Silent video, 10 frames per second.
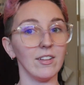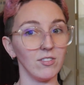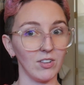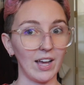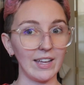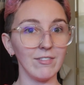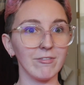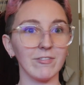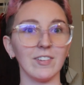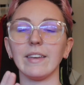
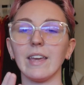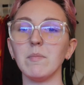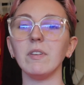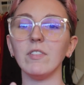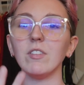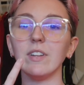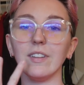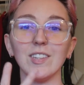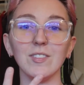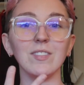life, can be viewed in
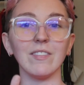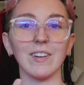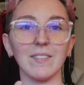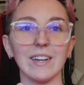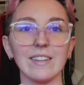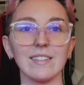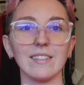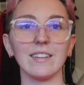2 different ways.